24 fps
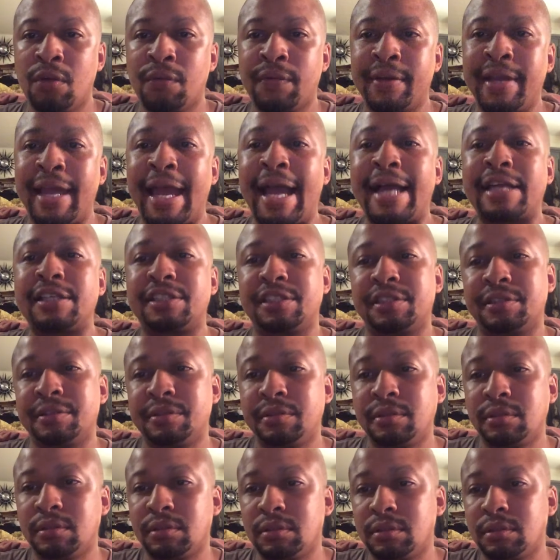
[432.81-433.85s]
Reaction.
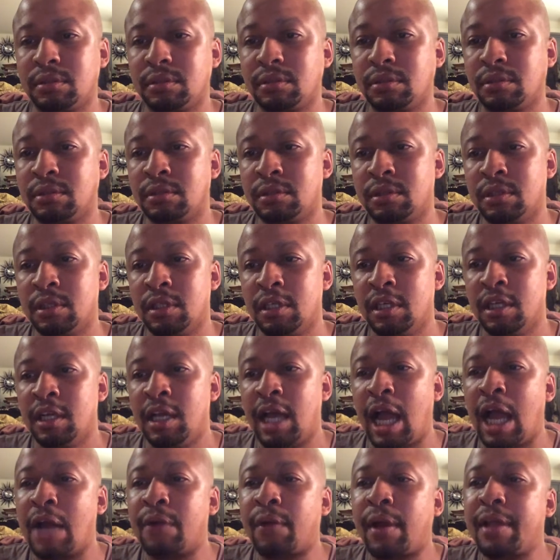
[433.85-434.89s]

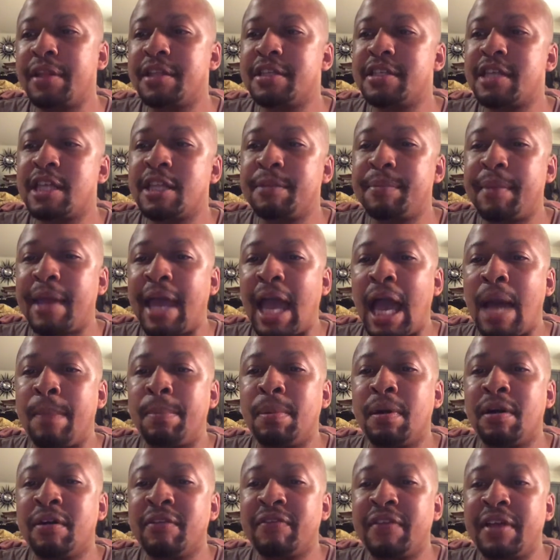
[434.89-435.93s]
I write this on the
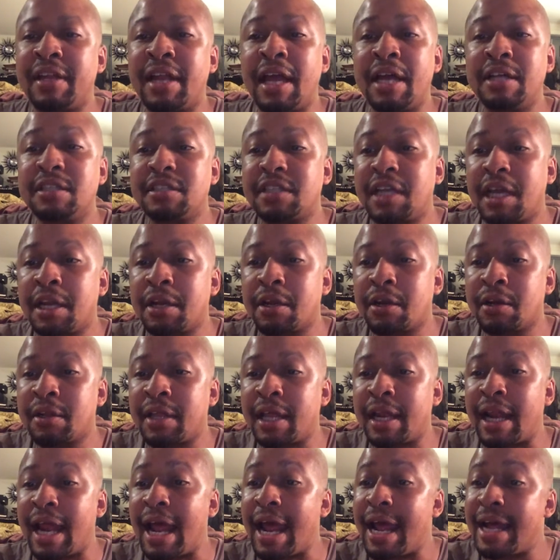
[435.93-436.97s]
behalf of an educator
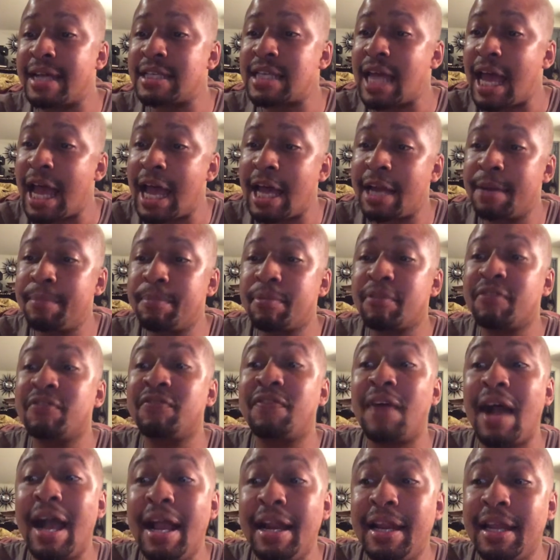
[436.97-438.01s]
that has had
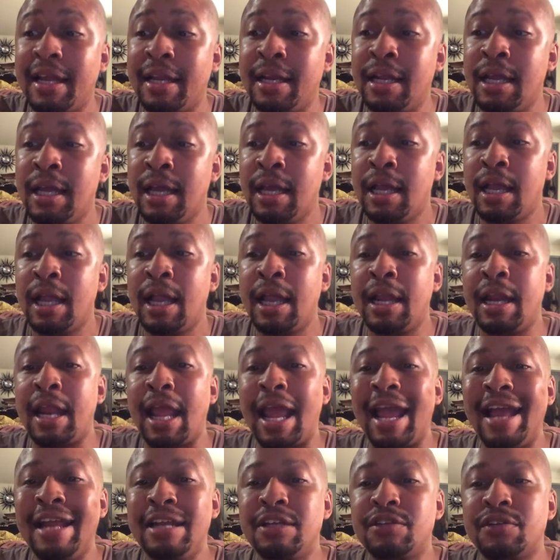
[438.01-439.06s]
provided an
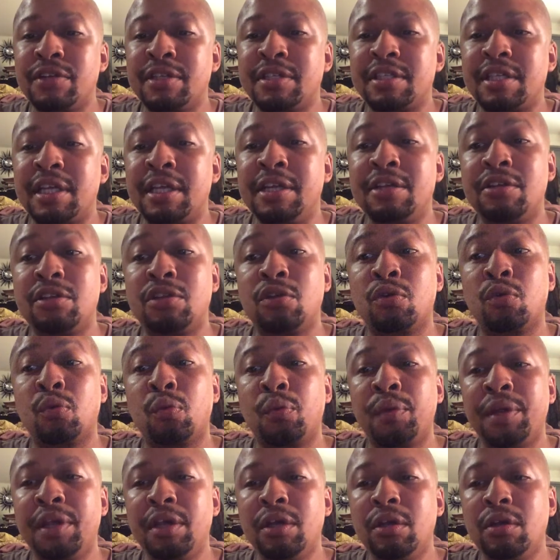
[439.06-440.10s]
entrance into the
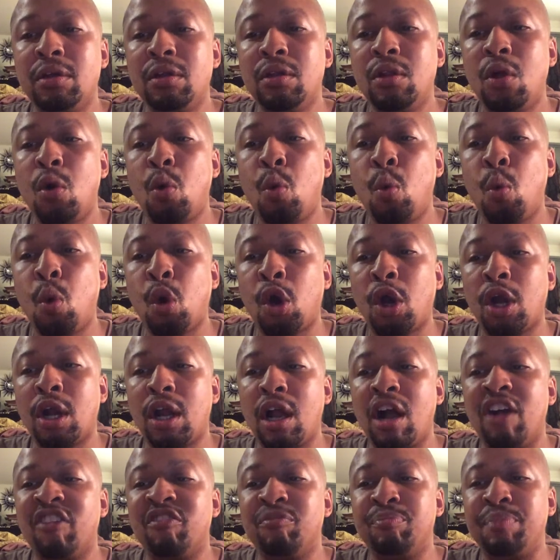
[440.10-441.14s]
real work
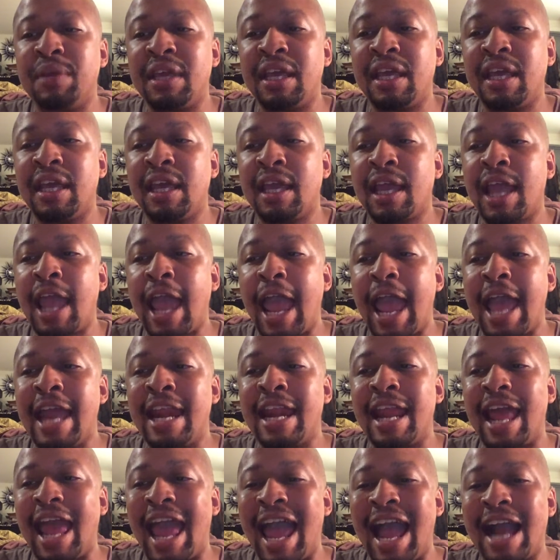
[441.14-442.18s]
of being
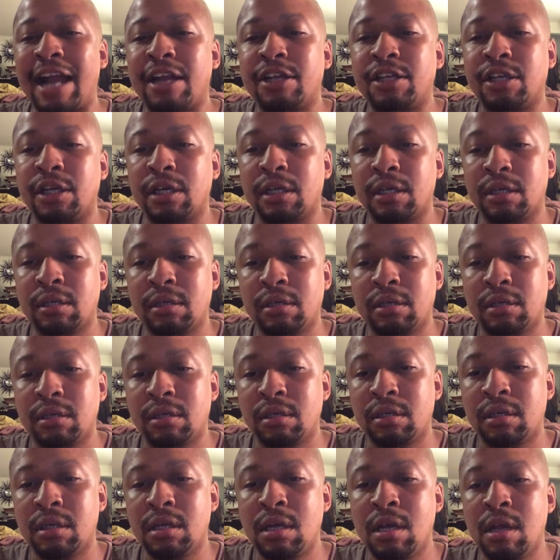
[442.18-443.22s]
an actor,
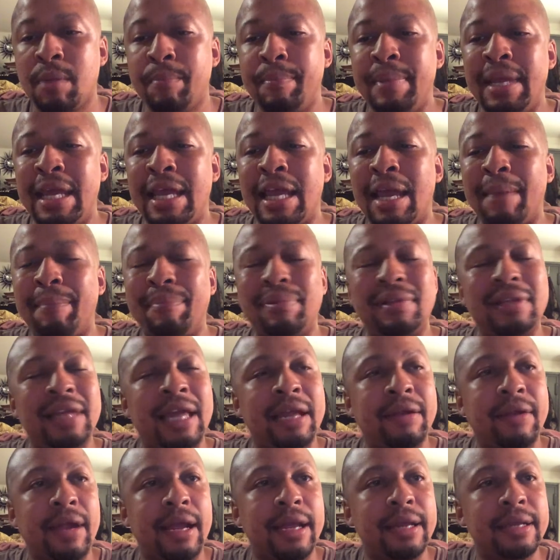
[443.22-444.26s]
being a
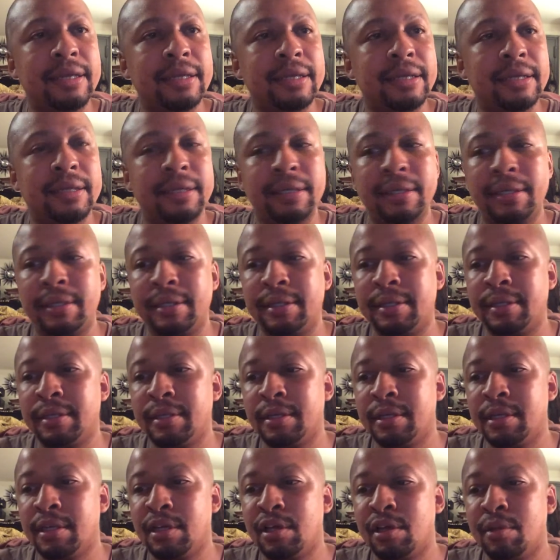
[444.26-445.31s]
playwright,
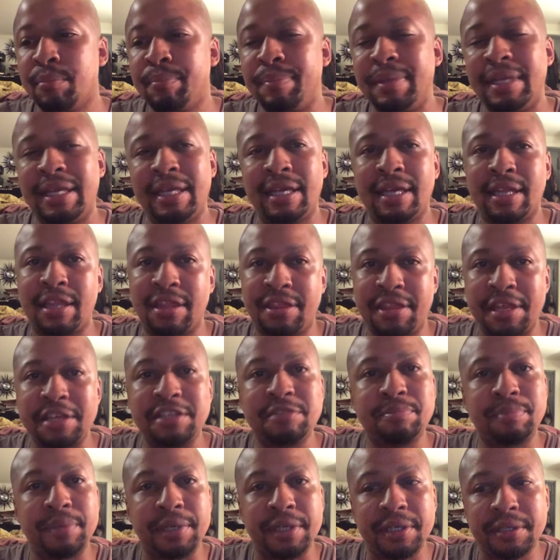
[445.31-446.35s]
being a
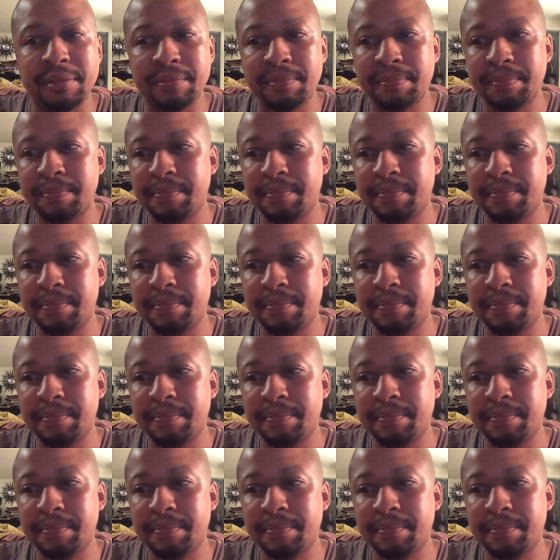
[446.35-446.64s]
thespian.